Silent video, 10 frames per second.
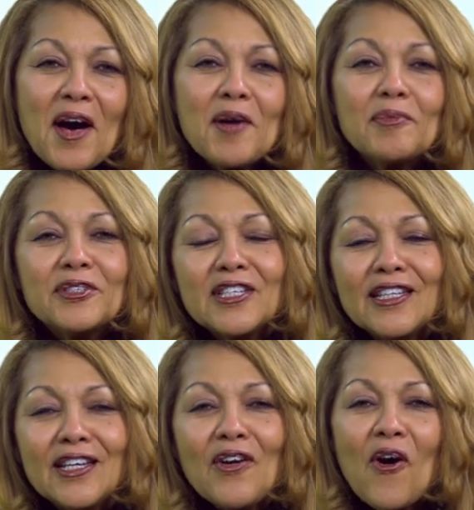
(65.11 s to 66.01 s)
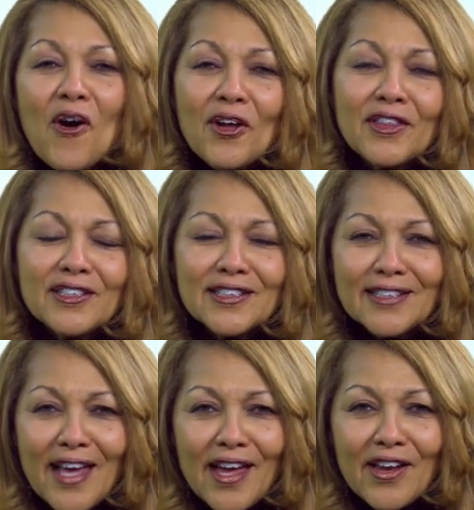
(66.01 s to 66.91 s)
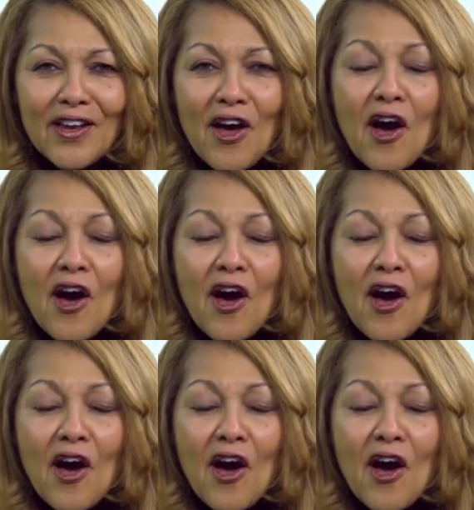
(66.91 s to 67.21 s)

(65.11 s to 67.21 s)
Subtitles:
I'm sitting on the set